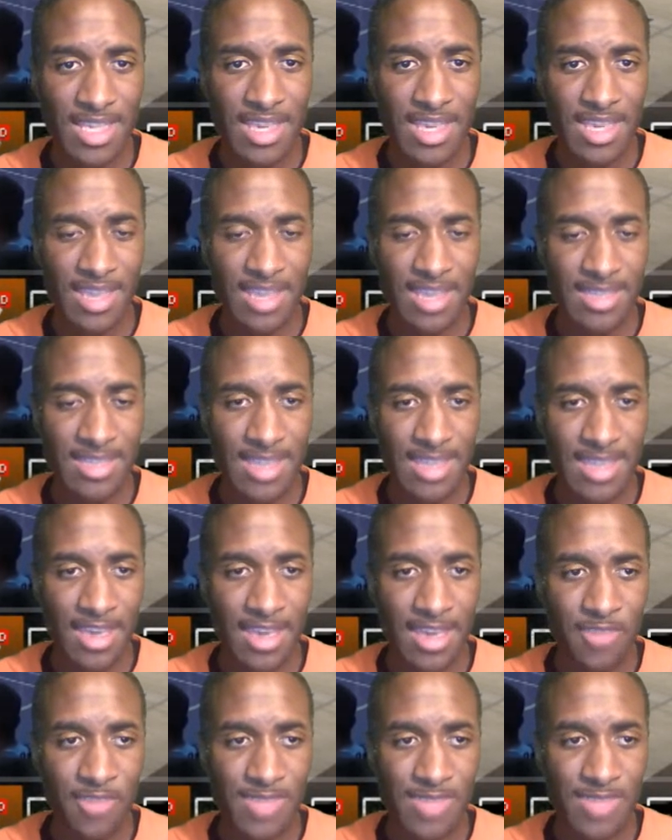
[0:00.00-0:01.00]
And
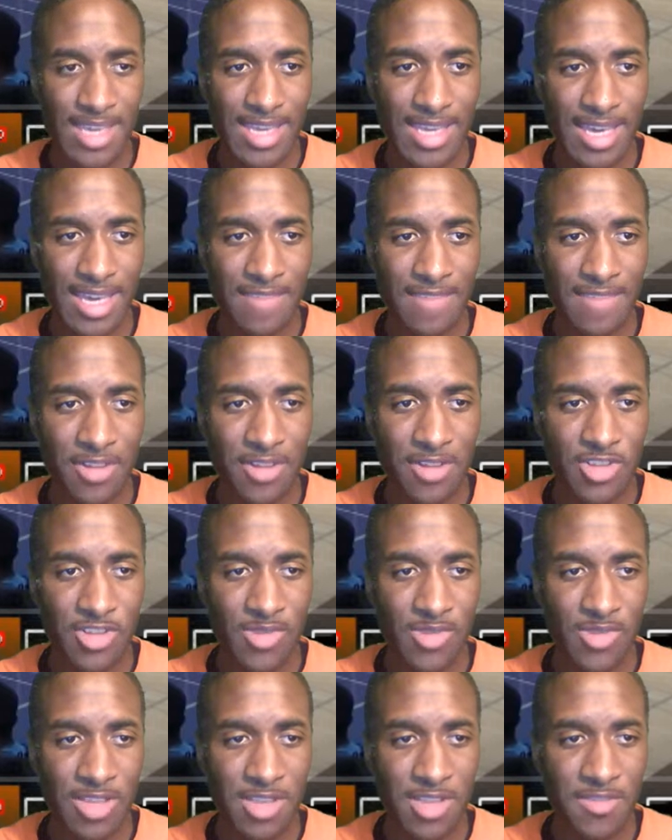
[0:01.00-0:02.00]
now we have our
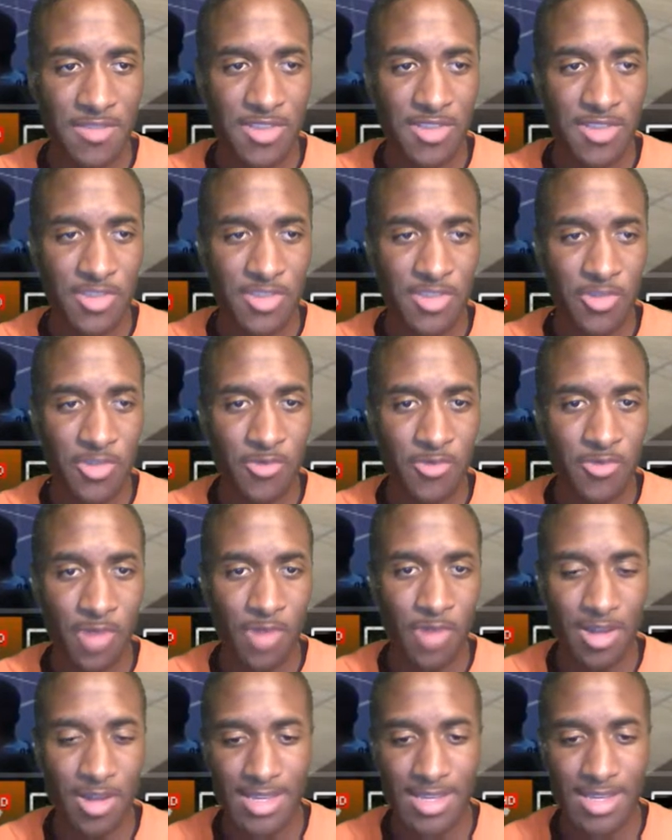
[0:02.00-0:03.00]
trail official
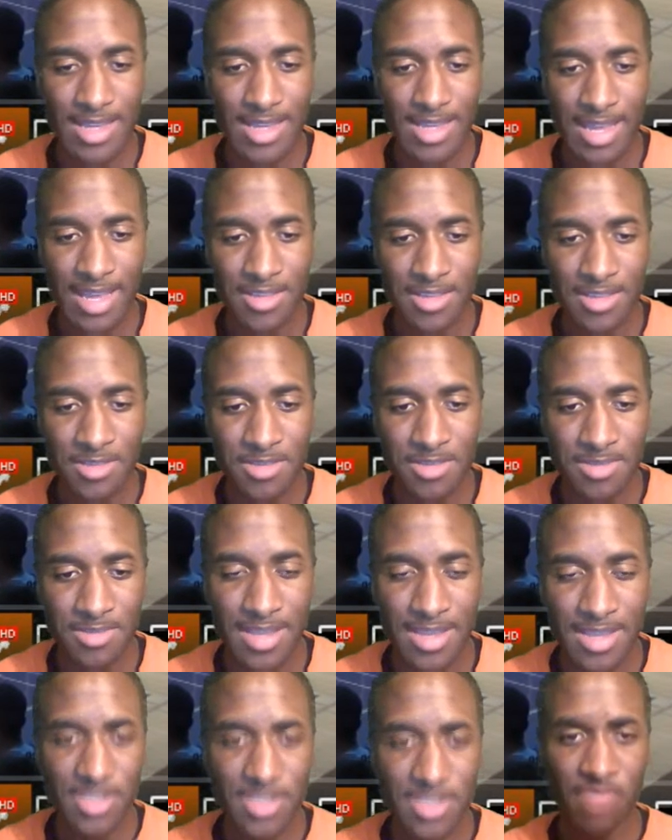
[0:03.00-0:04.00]
walking out of the
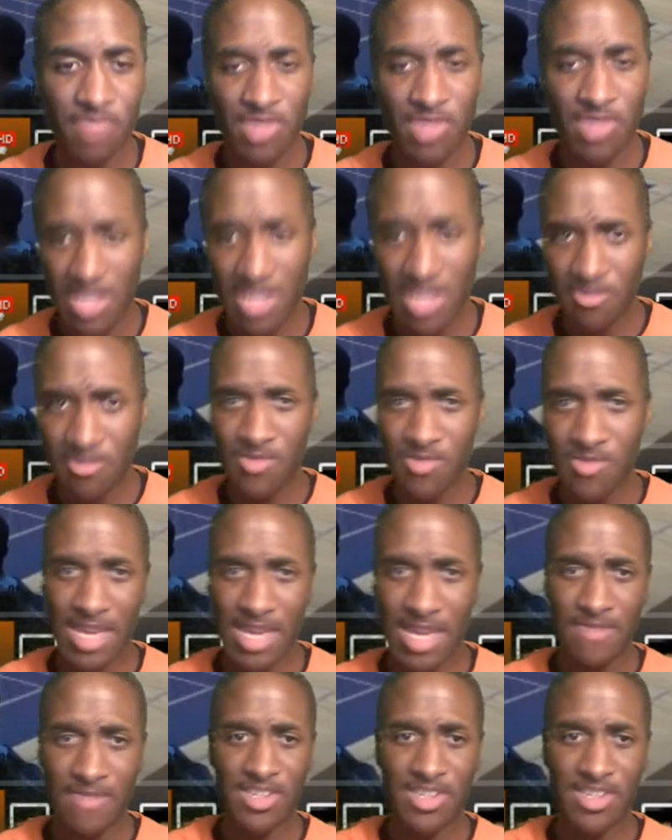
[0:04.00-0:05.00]
play. So whenever we
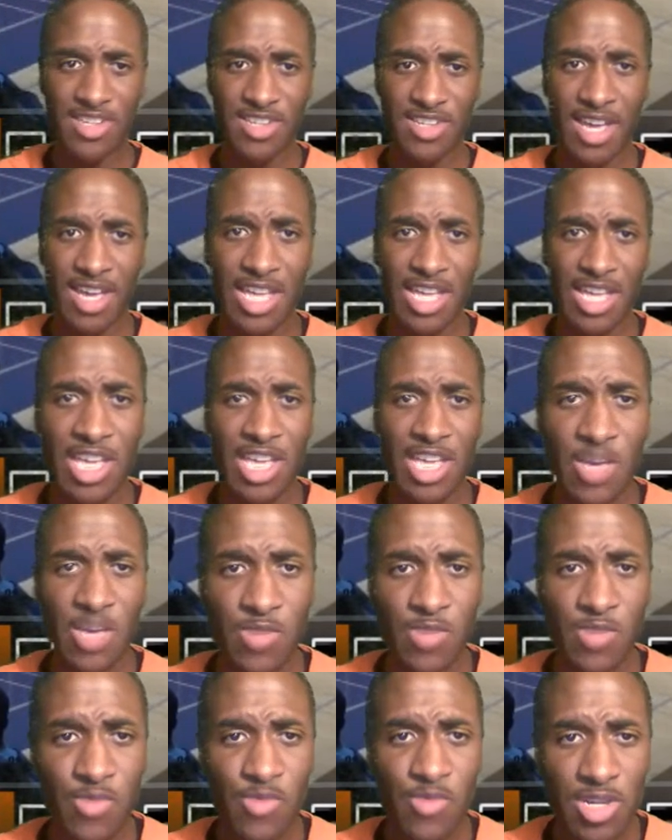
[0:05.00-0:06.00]
have a shot,
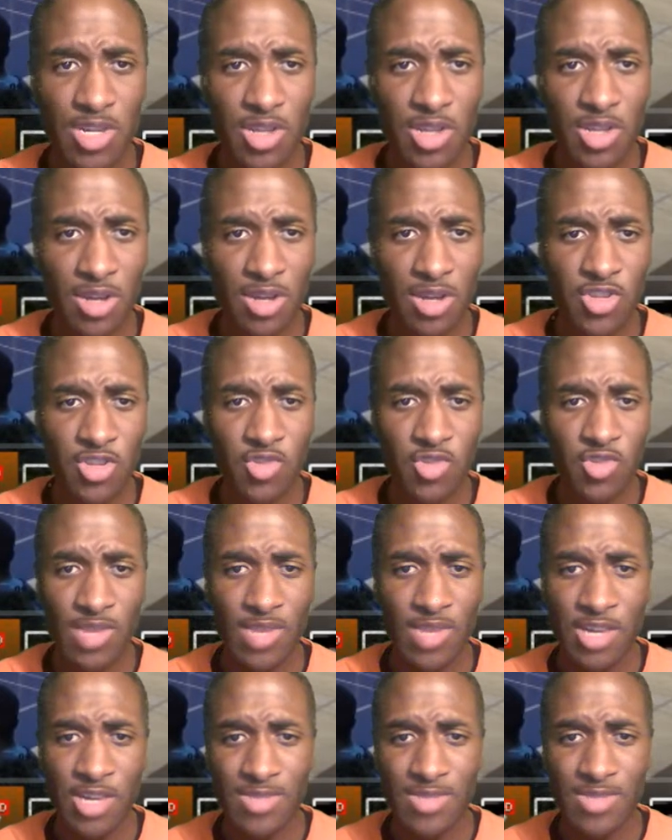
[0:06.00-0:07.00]
we want our
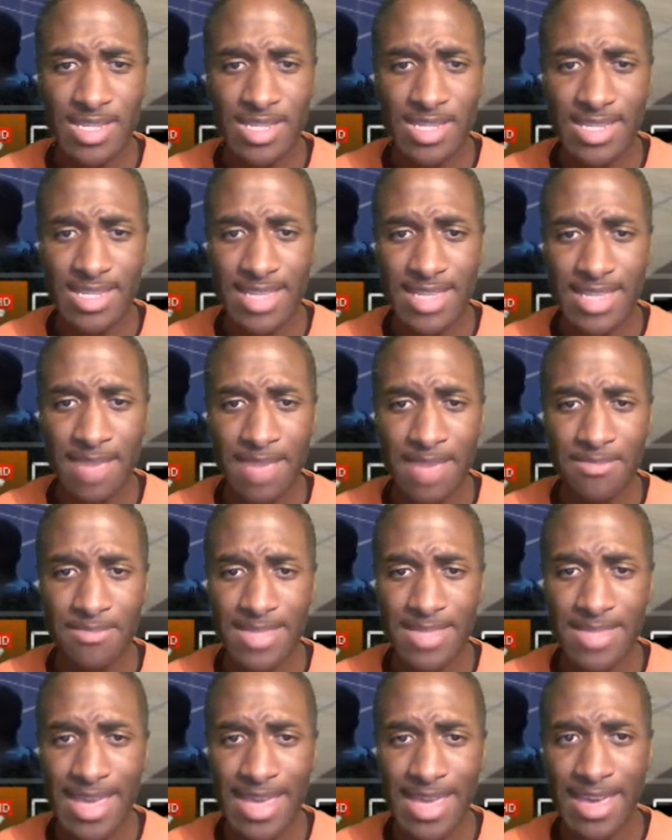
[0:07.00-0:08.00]
trail to step
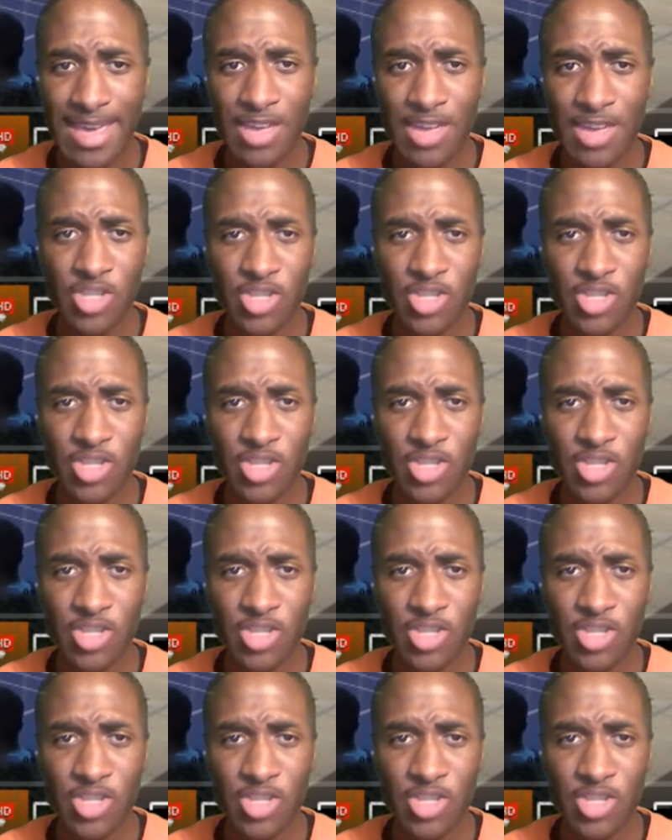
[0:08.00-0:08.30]
down.